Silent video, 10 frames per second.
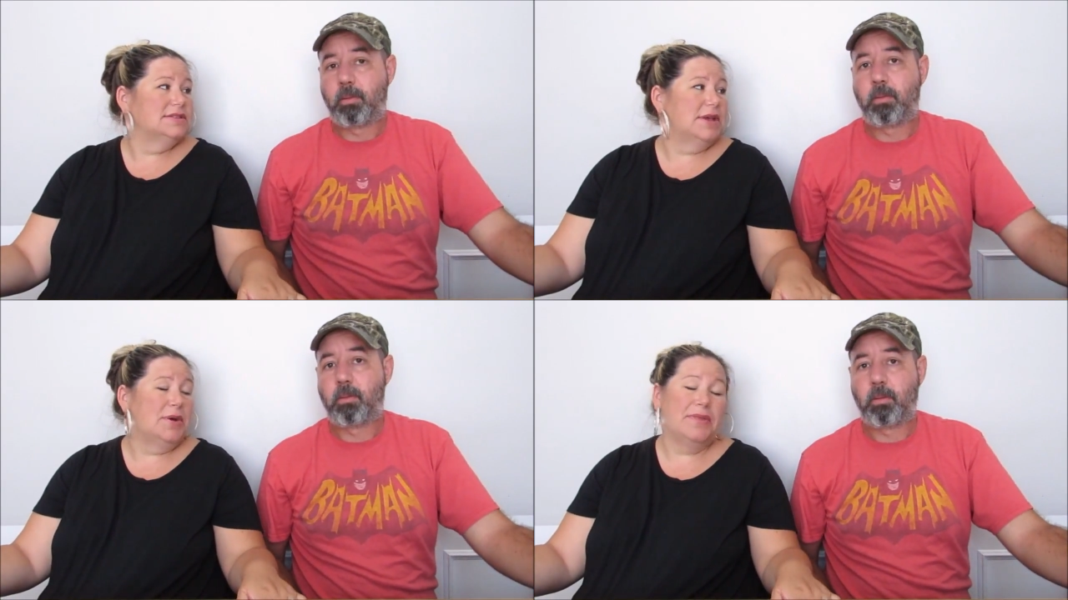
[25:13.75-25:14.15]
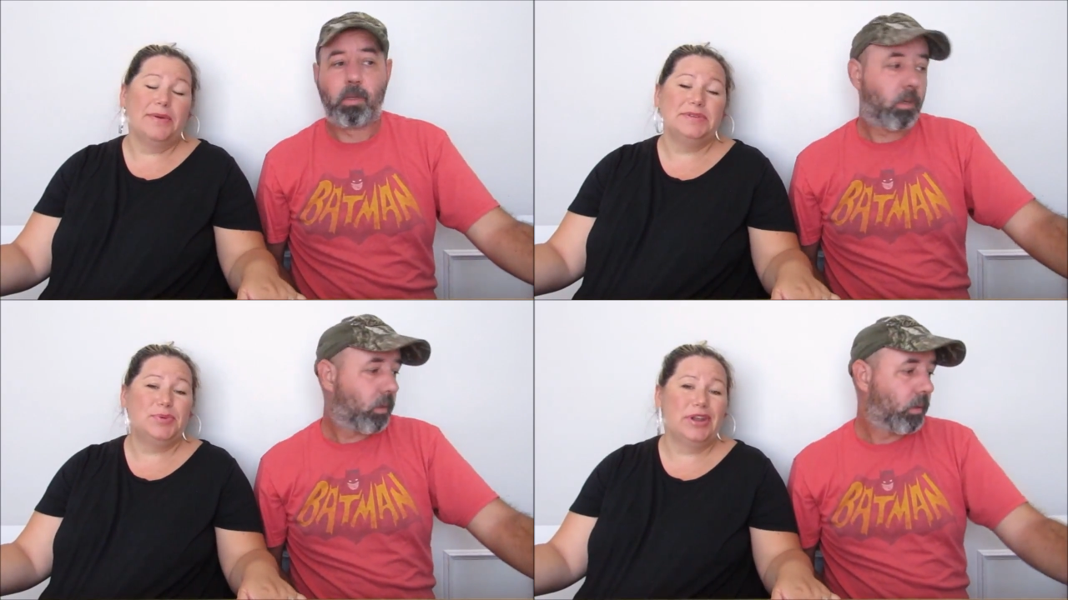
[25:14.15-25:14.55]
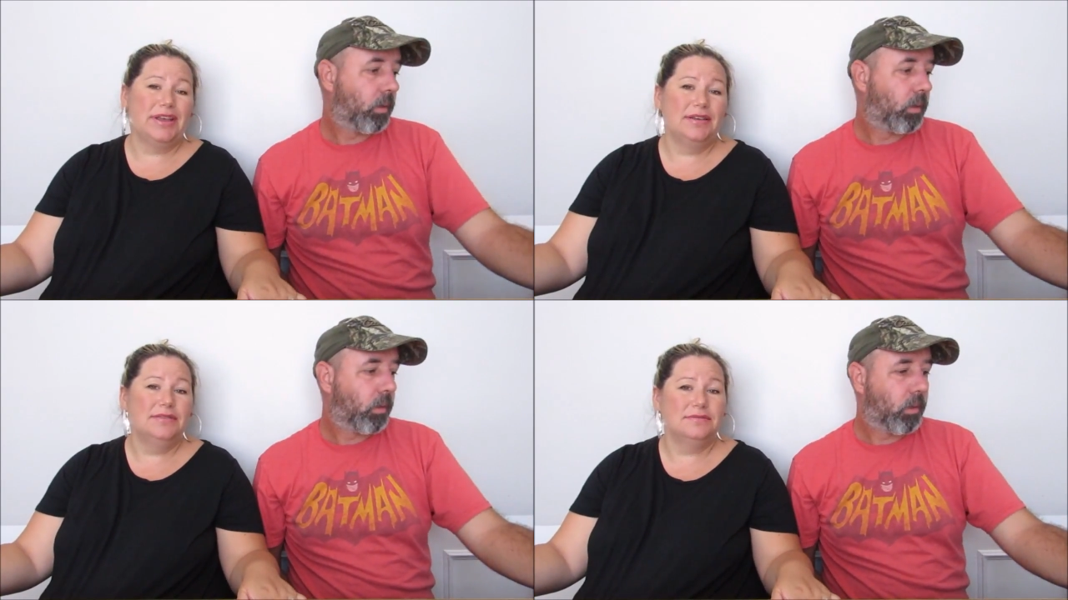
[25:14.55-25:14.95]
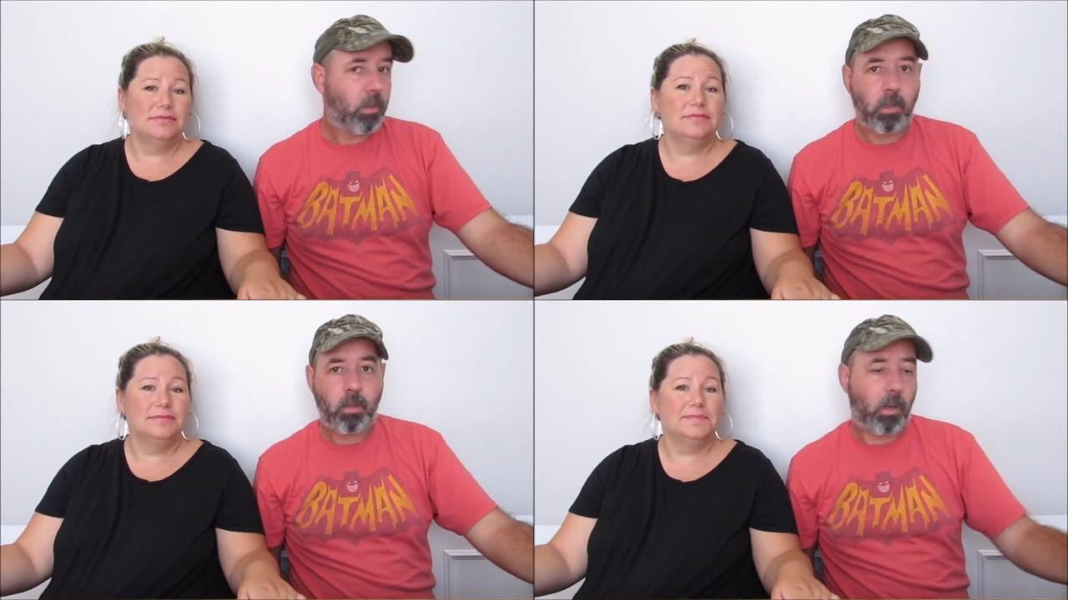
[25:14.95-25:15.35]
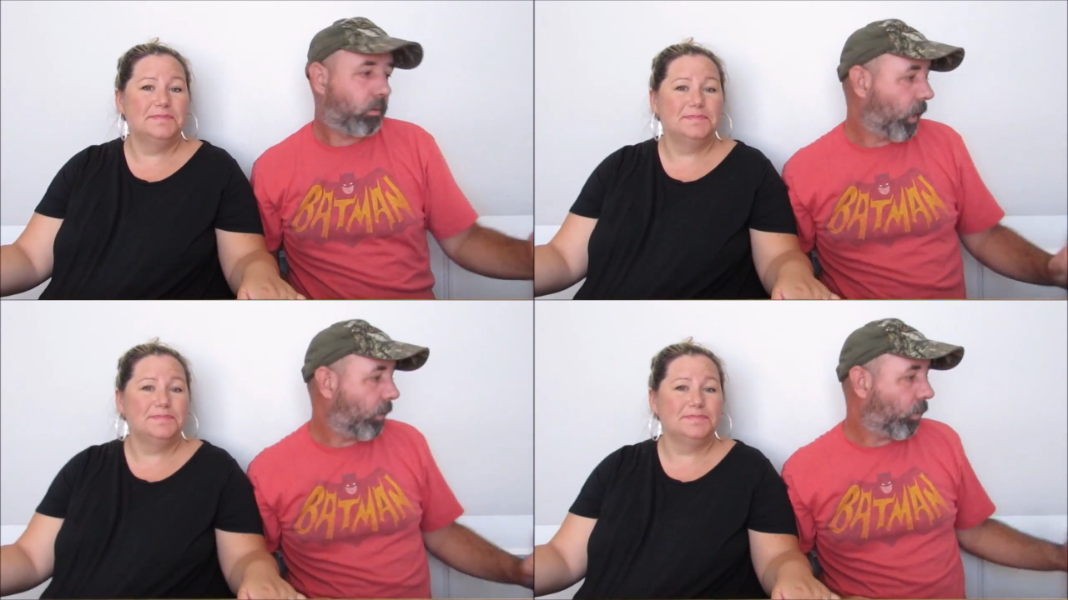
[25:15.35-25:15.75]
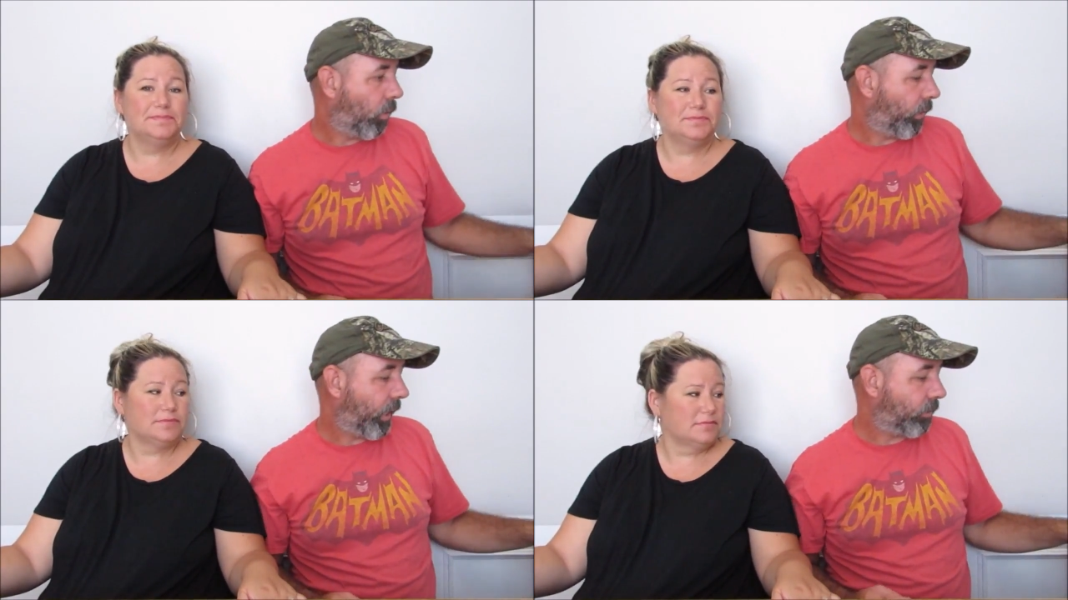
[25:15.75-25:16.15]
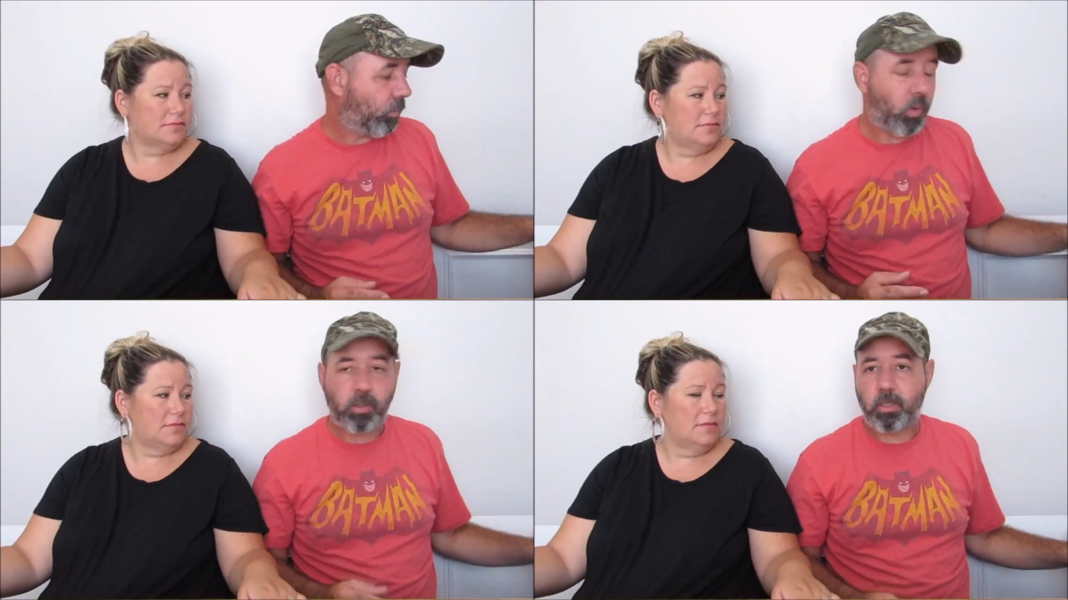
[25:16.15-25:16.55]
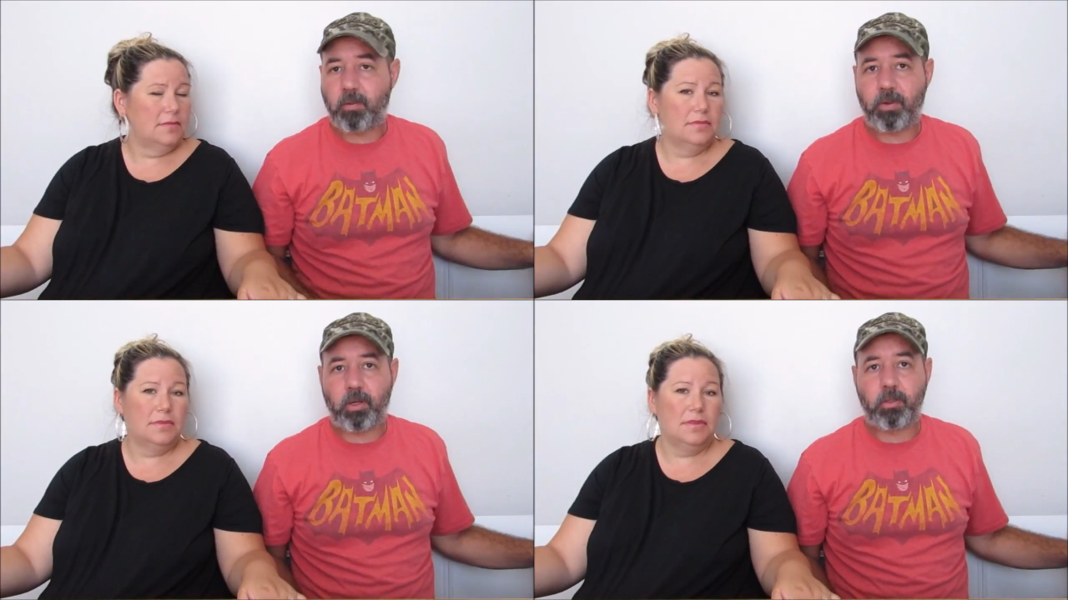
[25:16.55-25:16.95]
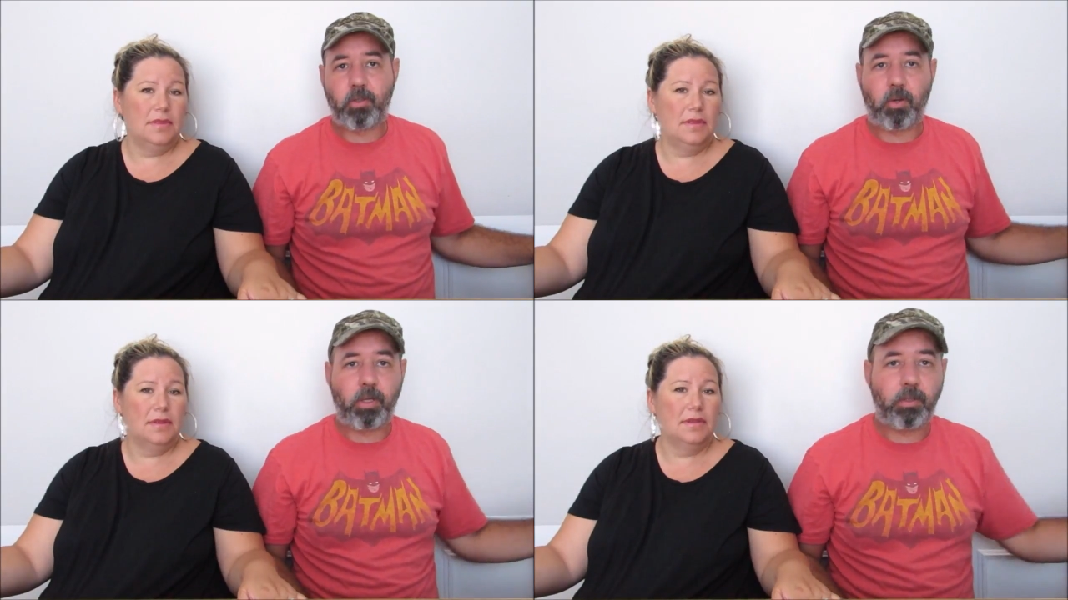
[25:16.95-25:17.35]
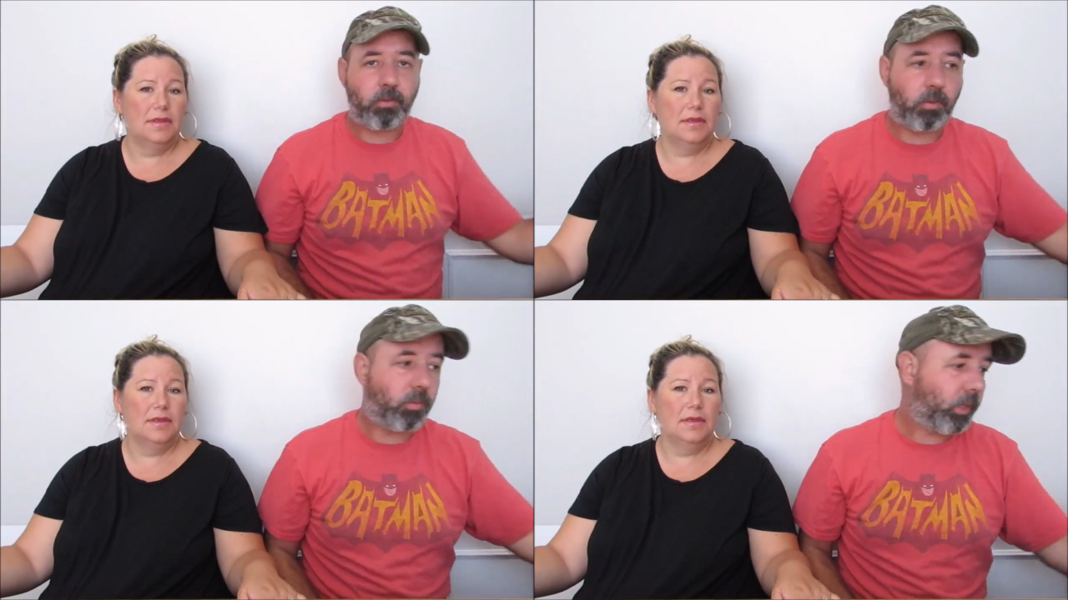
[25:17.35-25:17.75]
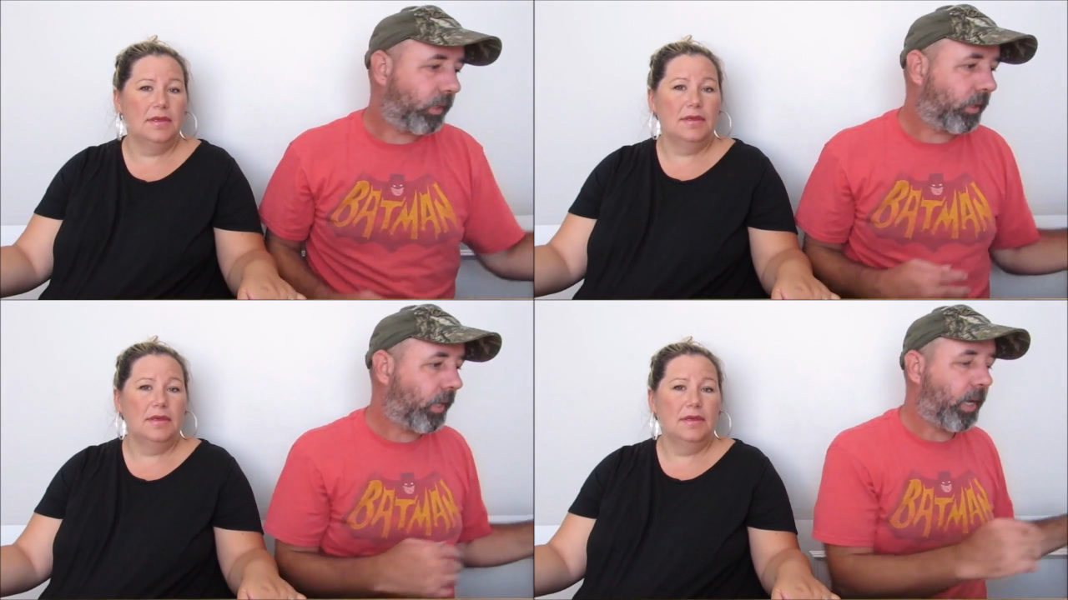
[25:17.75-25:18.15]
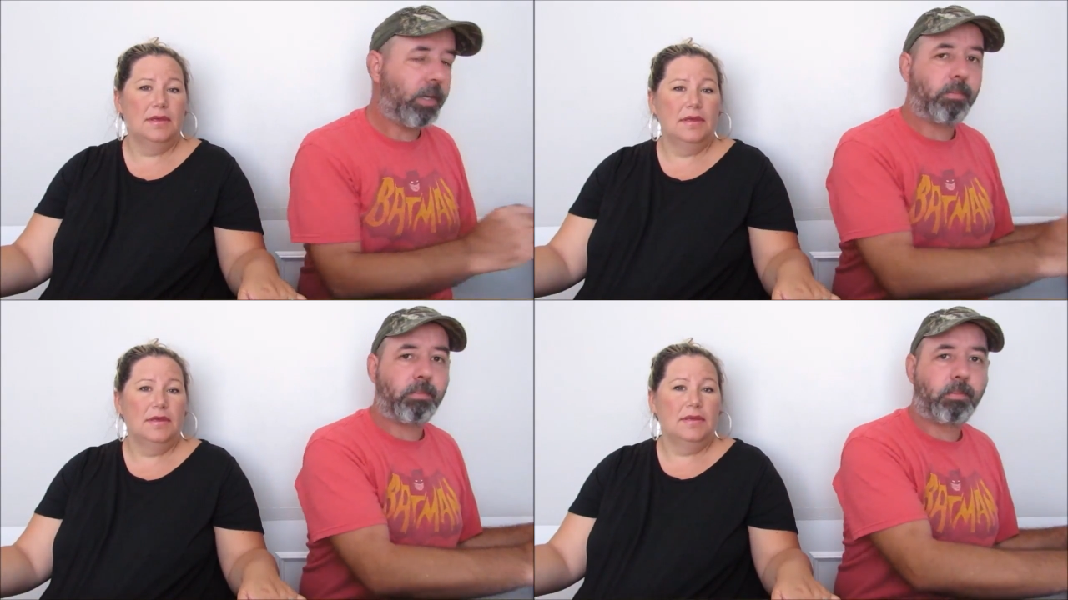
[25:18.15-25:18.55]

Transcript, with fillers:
Speaker 1: So that was pretty good. All right. Well, we got some more stuff here to show you. So we'll get to that.